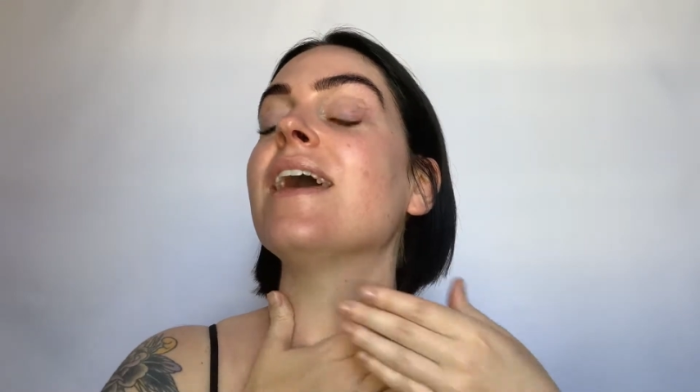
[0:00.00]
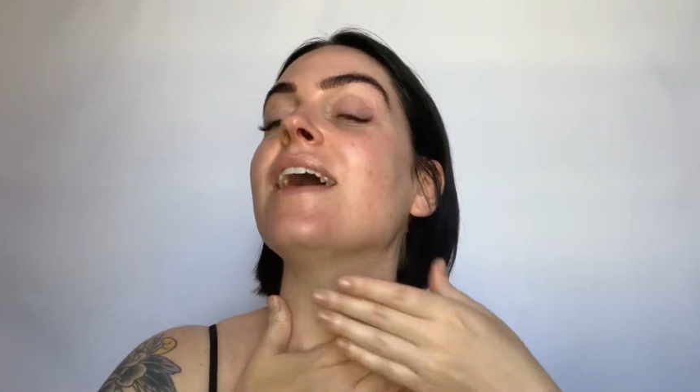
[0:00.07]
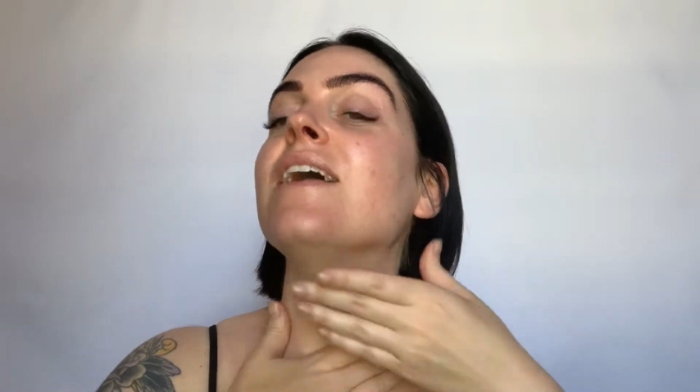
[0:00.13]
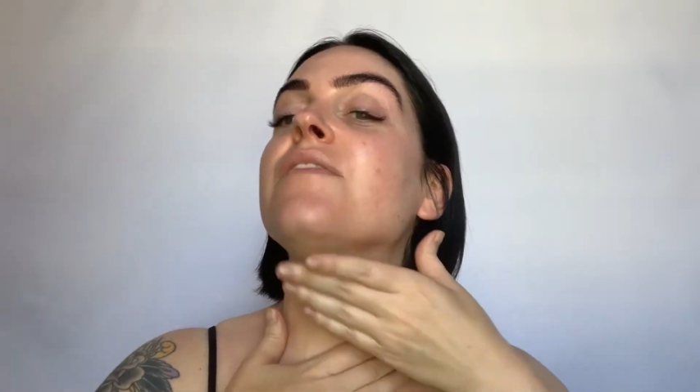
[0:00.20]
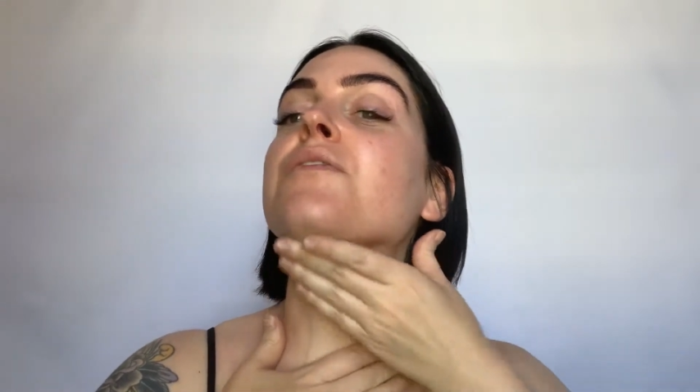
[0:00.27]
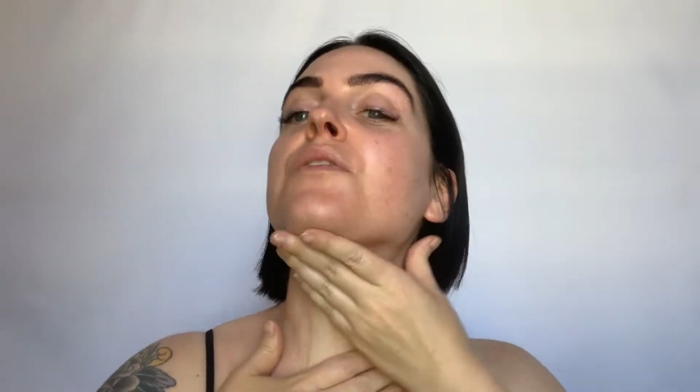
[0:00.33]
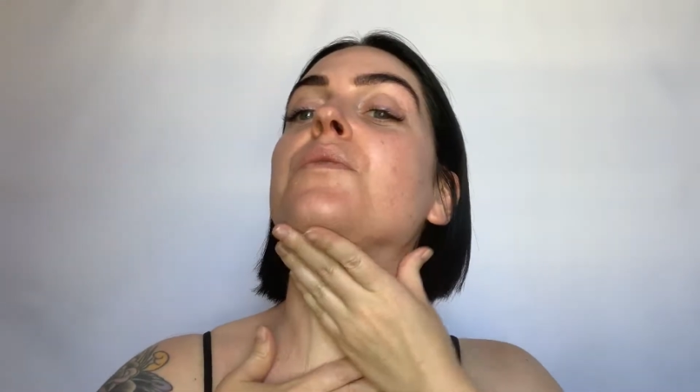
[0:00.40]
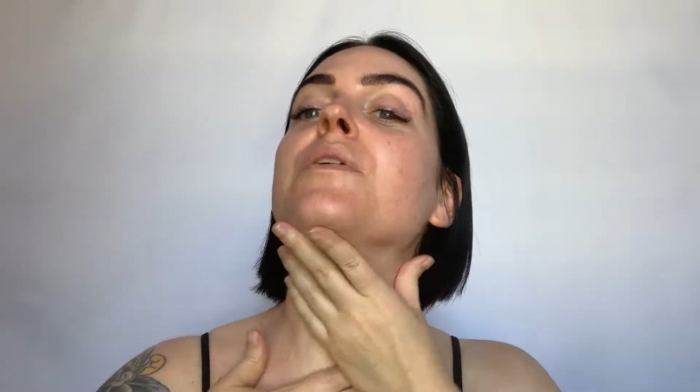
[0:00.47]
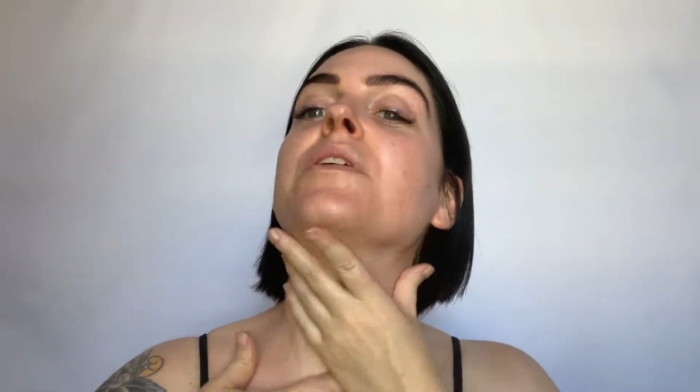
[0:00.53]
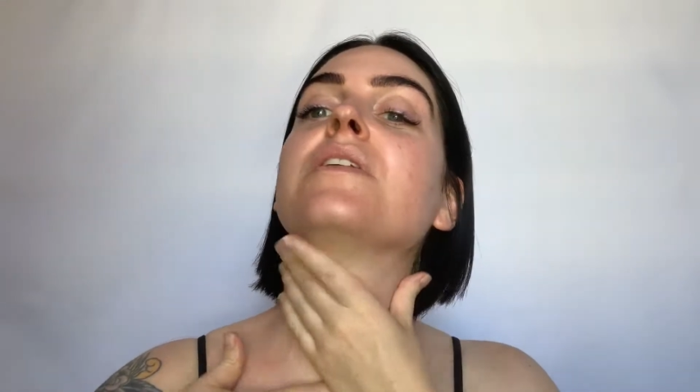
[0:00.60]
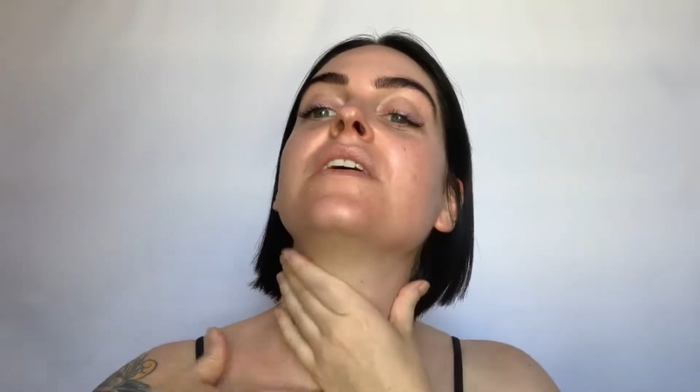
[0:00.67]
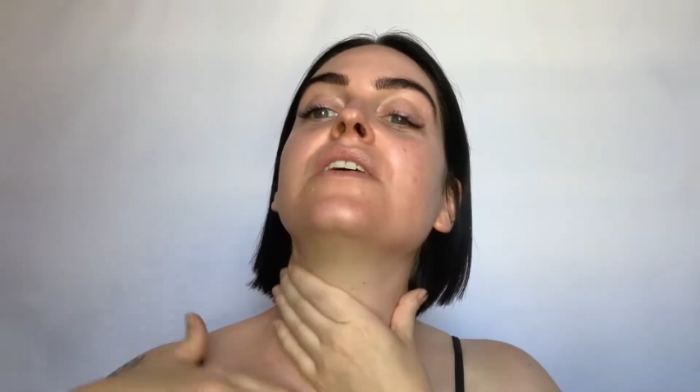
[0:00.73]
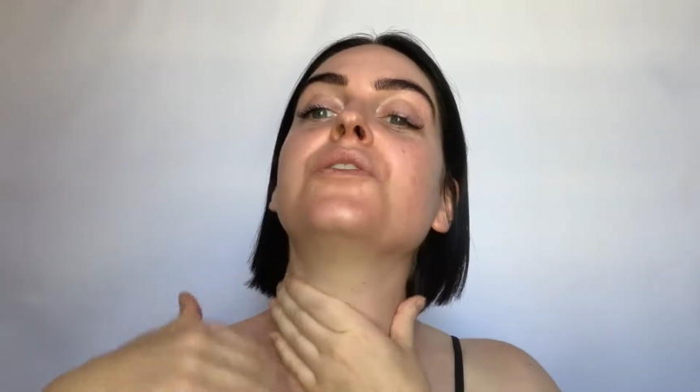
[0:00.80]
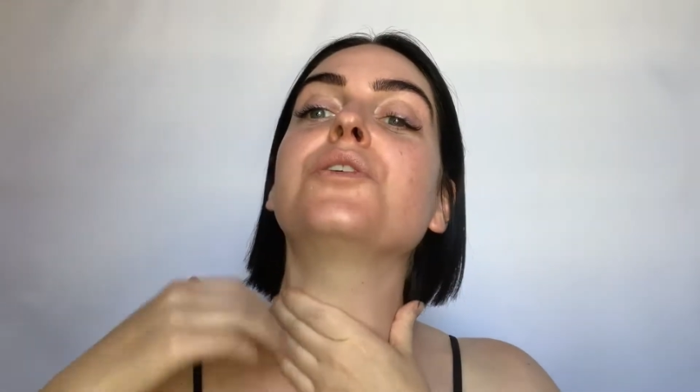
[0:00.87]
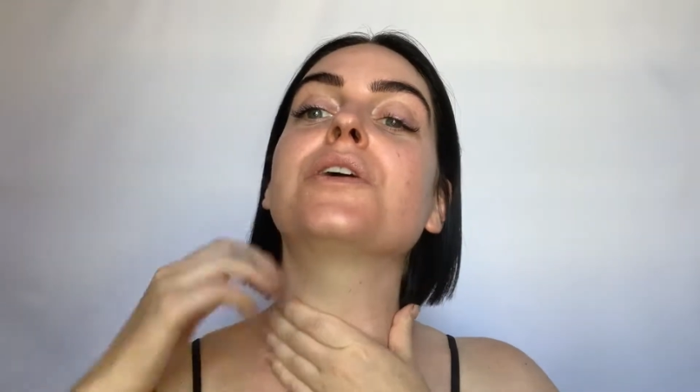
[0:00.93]
everywhere
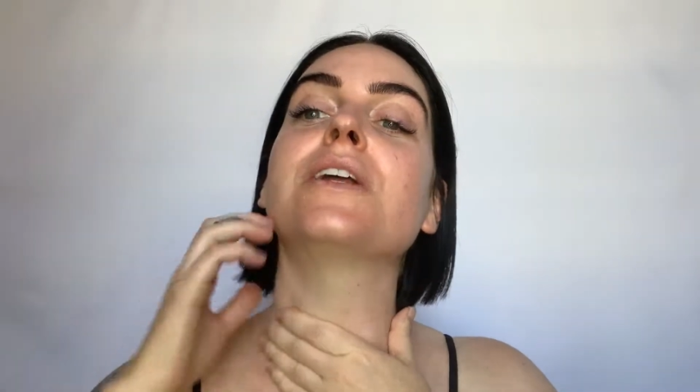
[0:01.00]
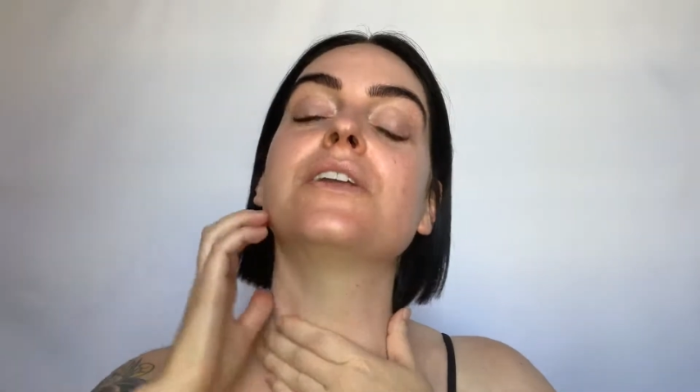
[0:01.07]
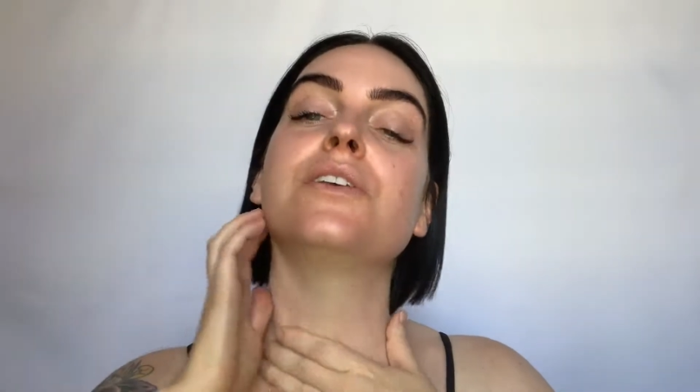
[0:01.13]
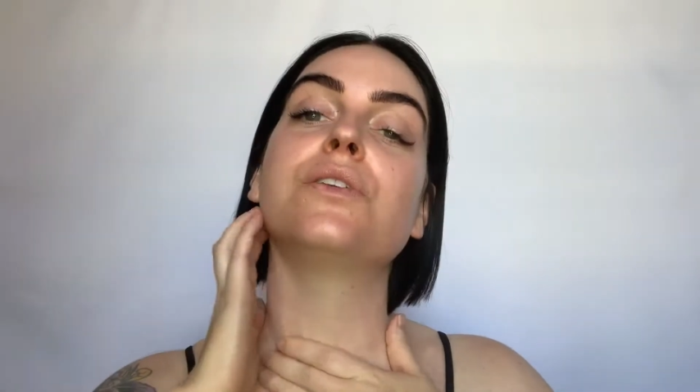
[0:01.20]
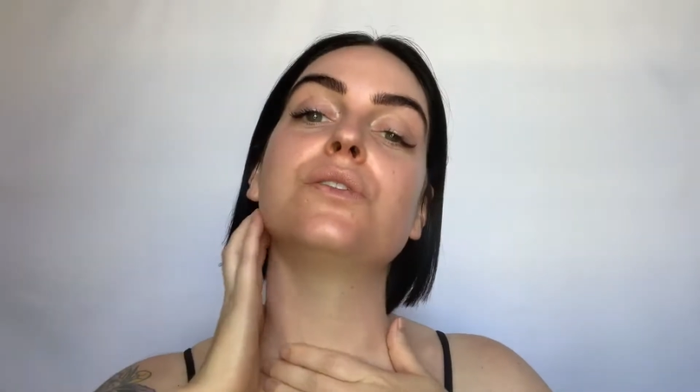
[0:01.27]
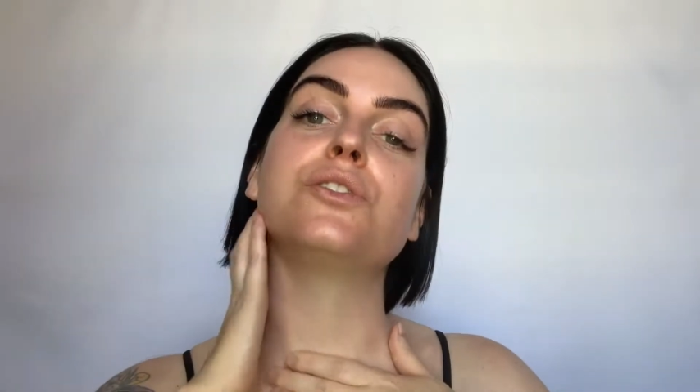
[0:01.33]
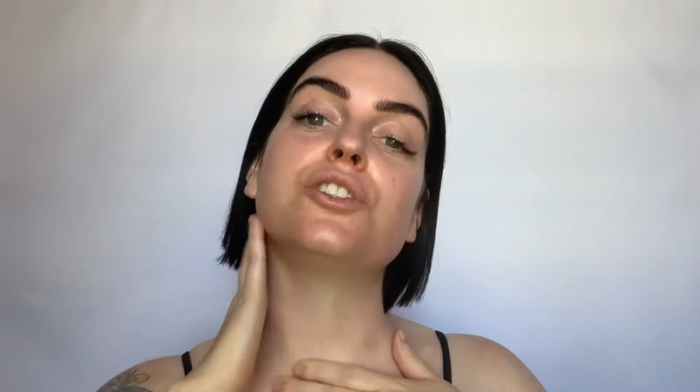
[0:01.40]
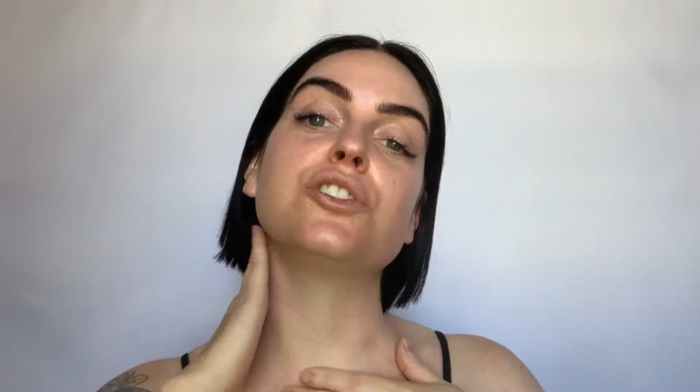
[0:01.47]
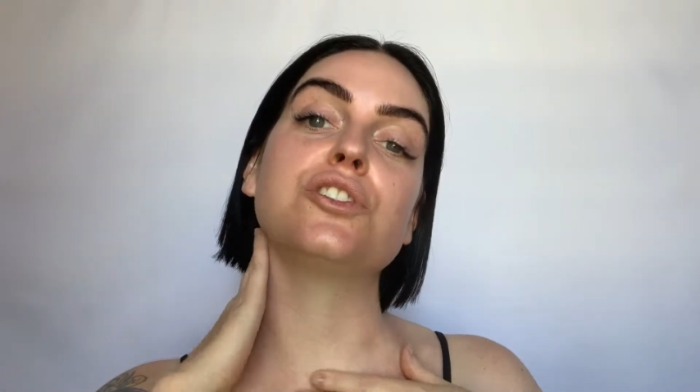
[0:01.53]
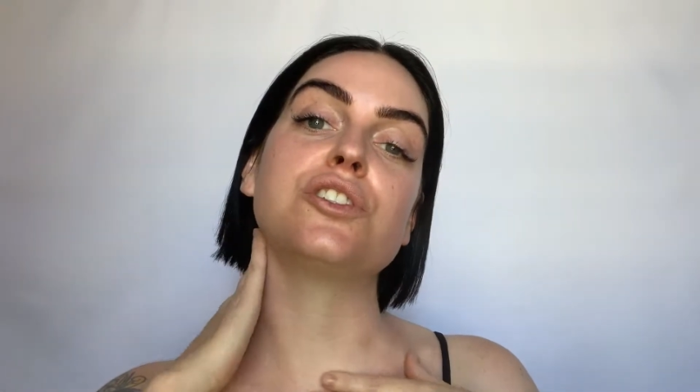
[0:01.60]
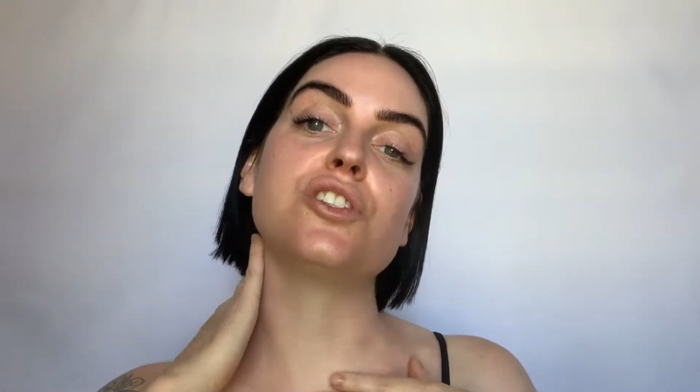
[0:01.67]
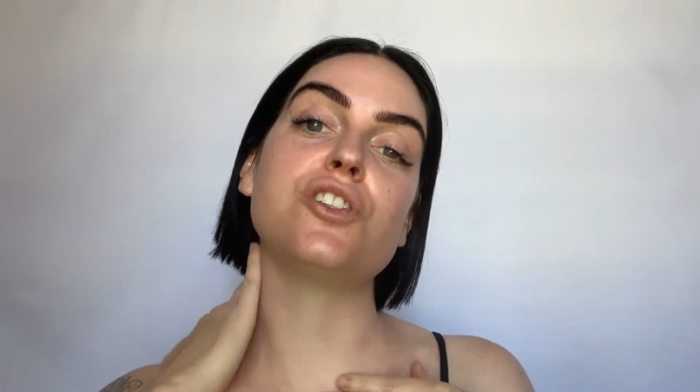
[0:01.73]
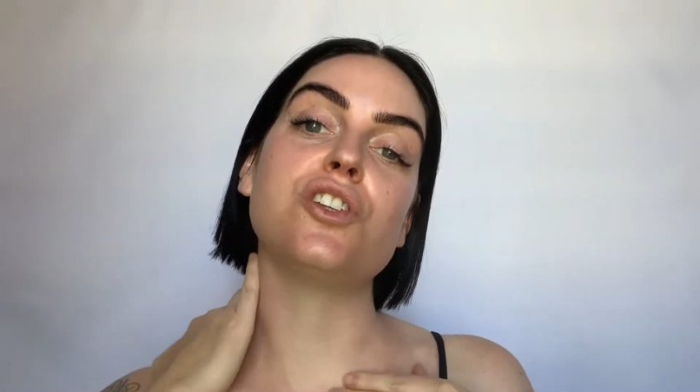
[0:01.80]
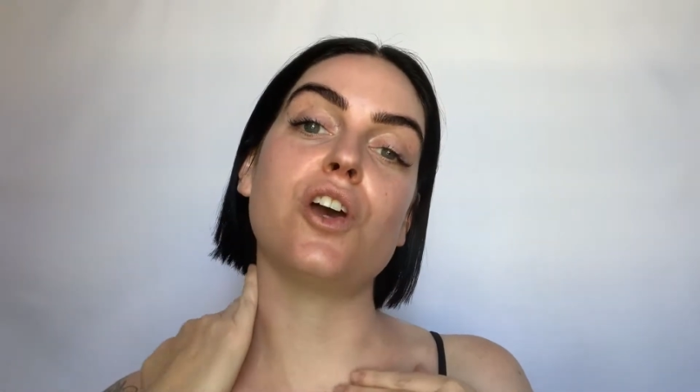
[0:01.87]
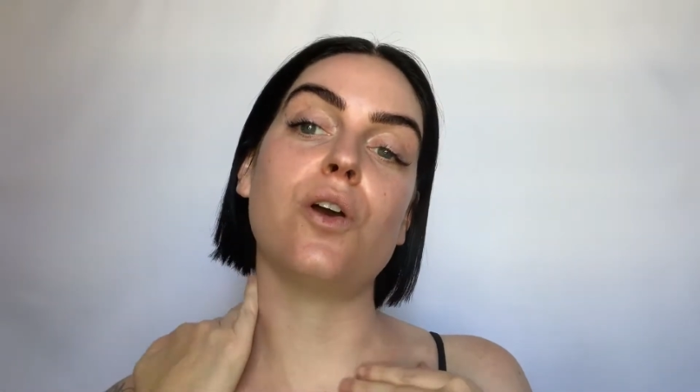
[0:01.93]
that you're going to use your
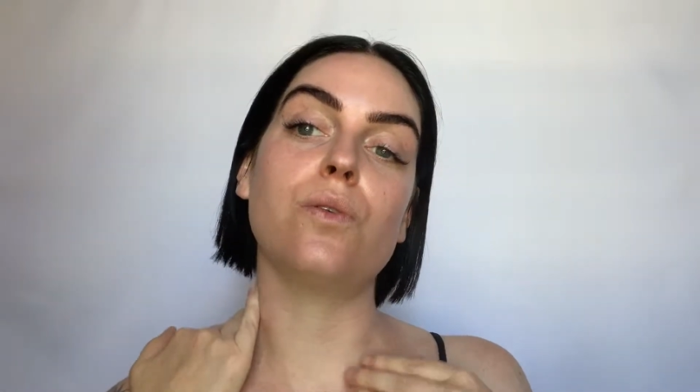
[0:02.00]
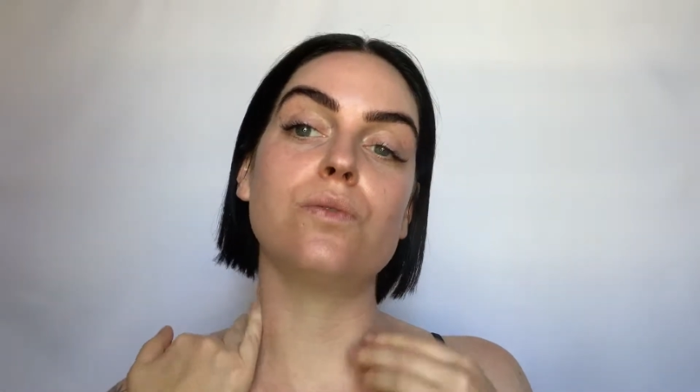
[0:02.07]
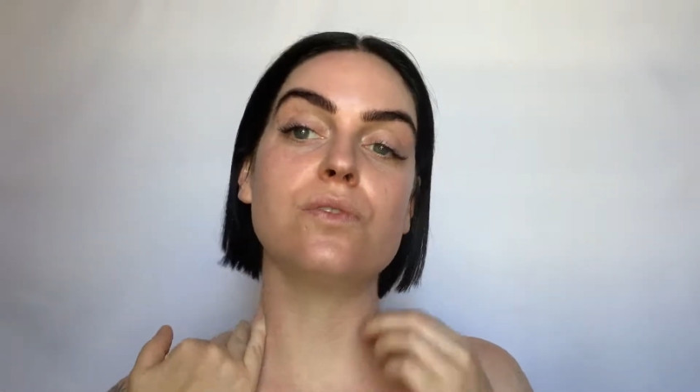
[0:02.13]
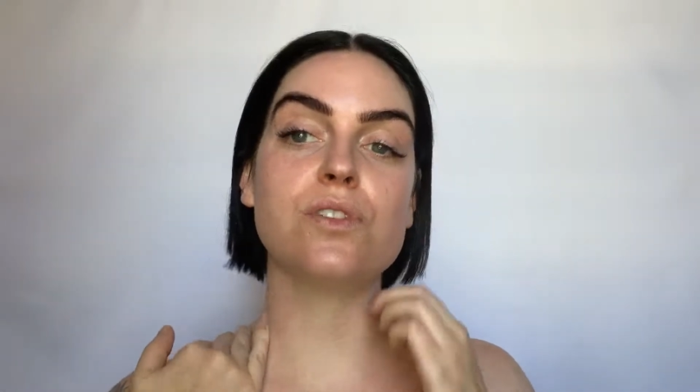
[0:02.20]
stone.